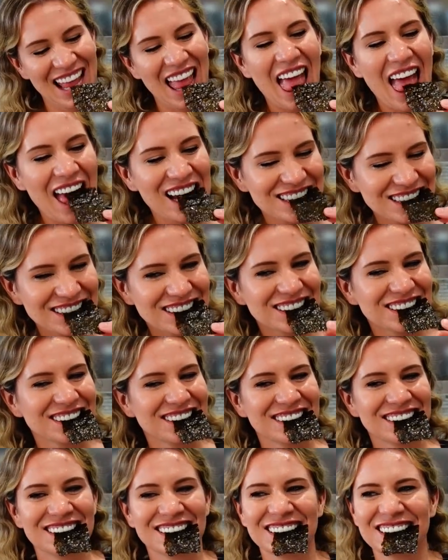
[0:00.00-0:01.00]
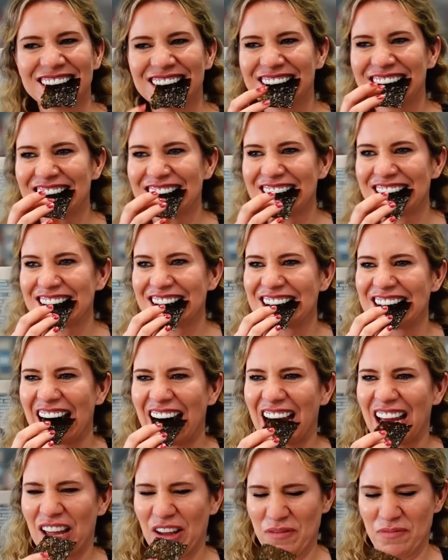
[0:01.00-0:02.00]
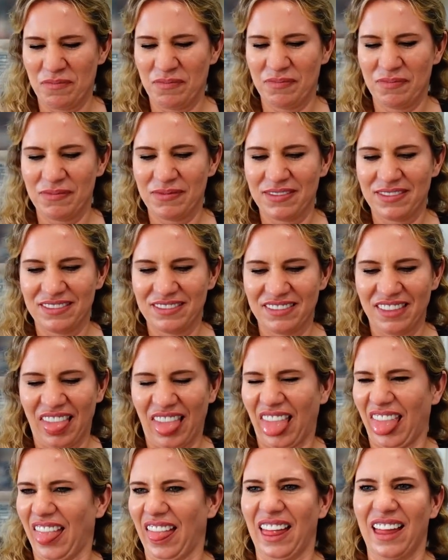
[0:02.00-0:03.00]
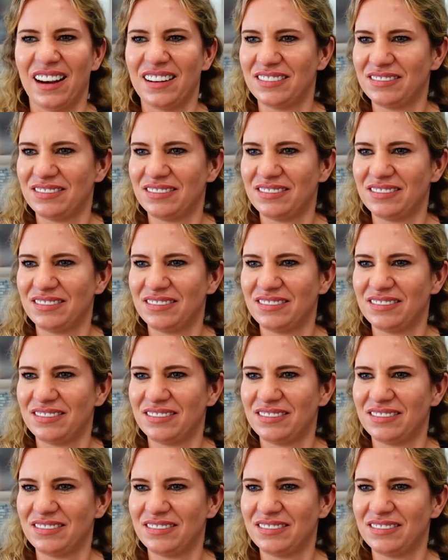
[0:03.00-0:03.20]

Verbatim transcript: you have to, you have to do the. No, I'm not.